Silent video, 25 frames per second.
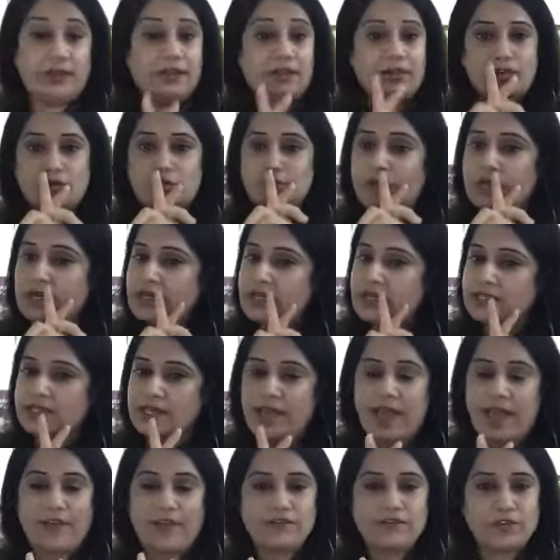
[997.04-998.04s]
Student
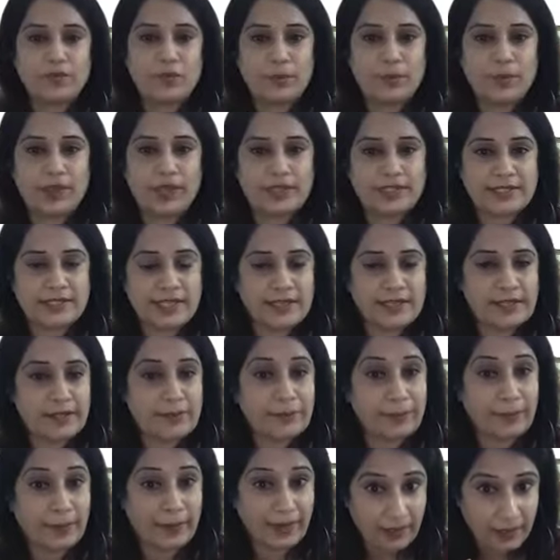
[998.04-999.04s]
doesn't have to pay a single
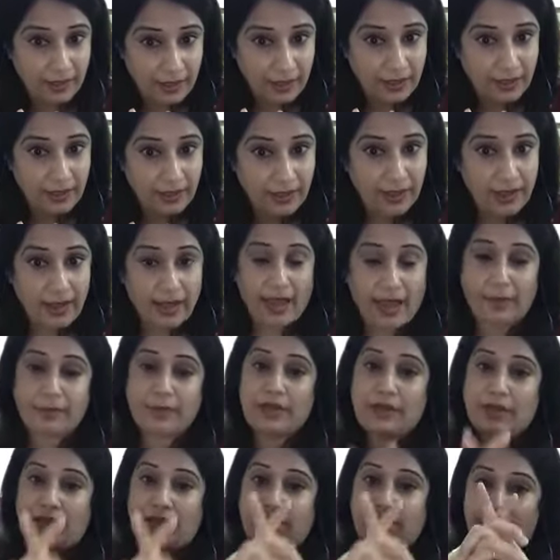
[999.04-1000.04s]
penny. I
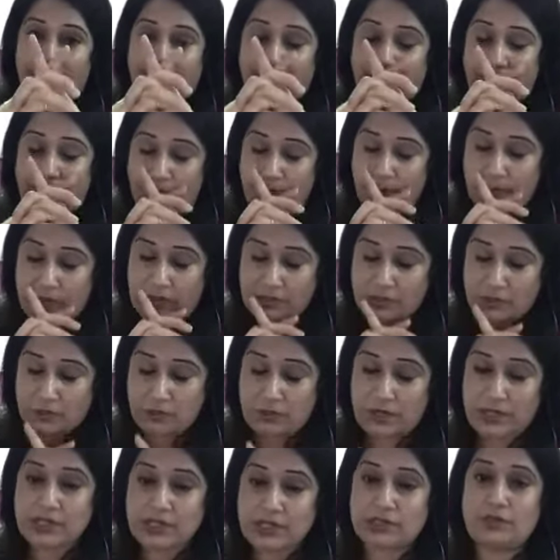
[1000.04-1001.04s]
mean, if the
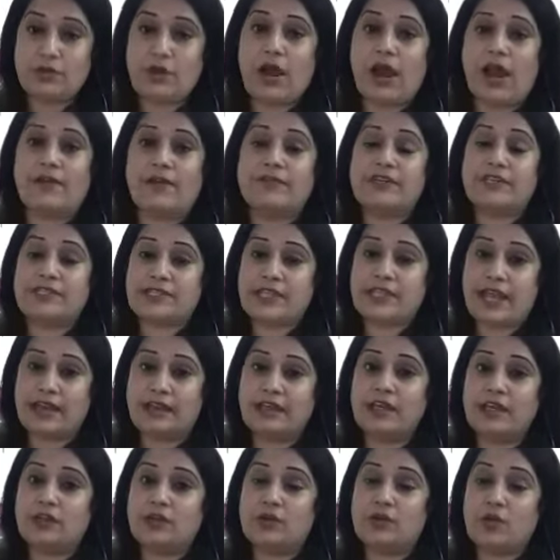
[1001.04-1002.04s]
students who have
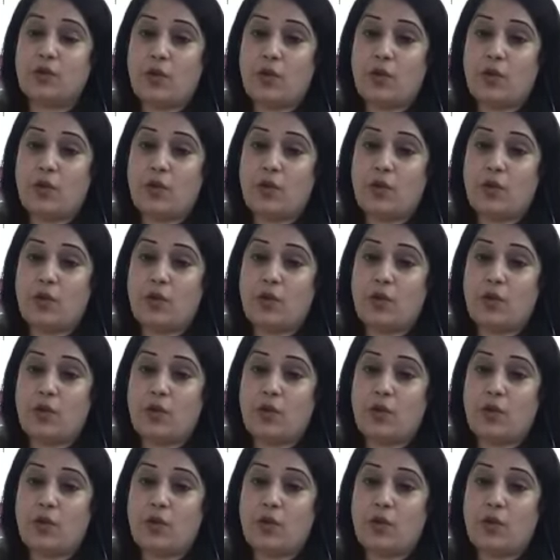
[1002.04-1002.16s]
decided to